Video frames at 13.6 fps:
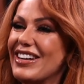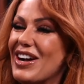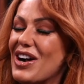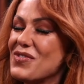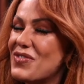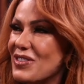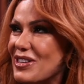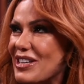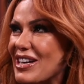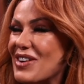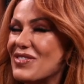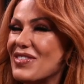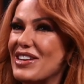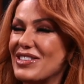hopefully,
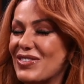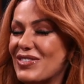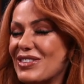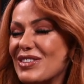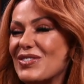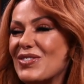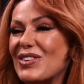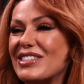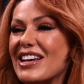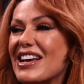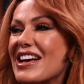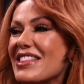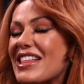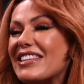it's one of those ones.
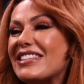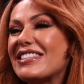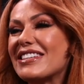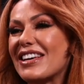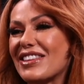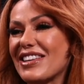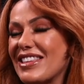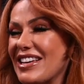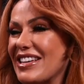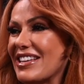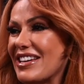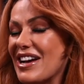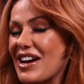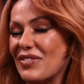That's the other thing
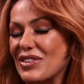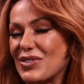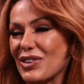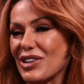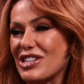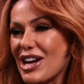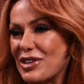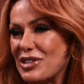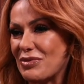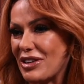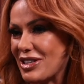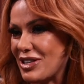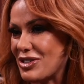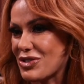that is really challenging
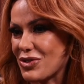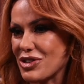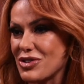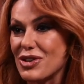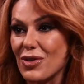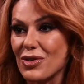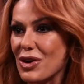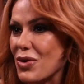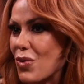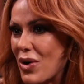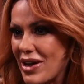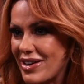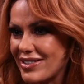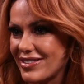about the industry. You don't know
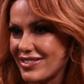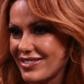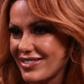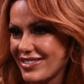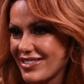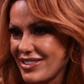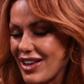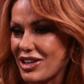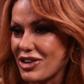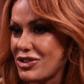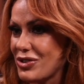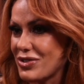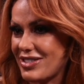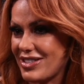when. You
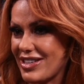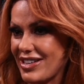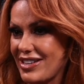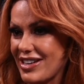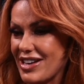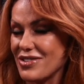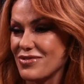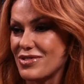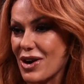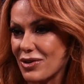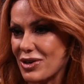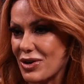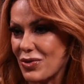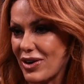shoot a scene and you
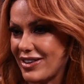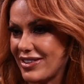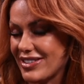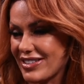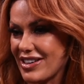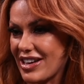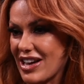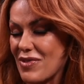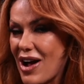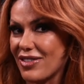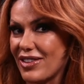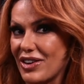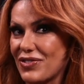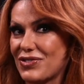don't know when it's going to come
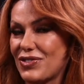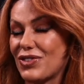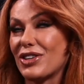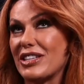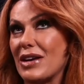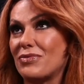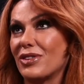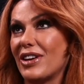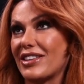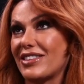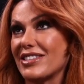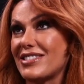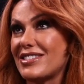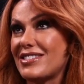out. Like for example, like
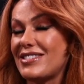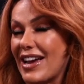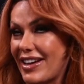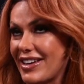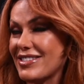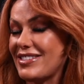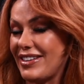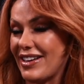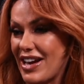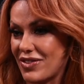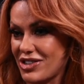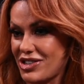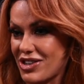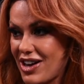the second scene I
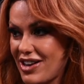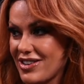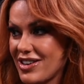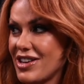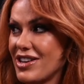ever shot